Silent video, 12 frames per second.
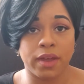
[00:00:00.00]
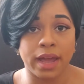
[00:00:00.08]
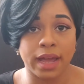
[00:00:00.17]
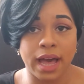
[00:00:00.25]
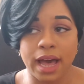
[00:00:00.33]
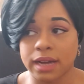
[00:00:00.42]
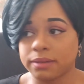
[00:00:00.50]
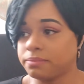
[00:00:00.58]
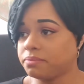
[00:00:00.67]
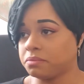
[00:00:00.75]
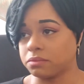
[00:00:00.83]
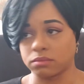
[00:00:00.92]
that I got,
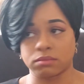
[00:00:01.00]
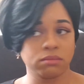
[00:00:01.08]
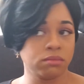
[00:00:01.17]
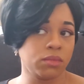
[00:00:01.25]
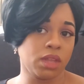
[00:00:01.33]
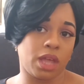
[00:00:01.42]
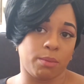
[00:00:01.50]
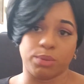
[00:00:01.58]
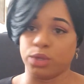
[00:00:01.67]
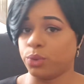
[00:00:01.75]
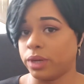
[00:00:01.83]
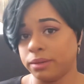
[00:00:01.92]

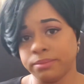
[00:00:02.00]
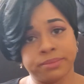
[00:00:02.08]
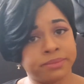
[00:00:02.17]
blew it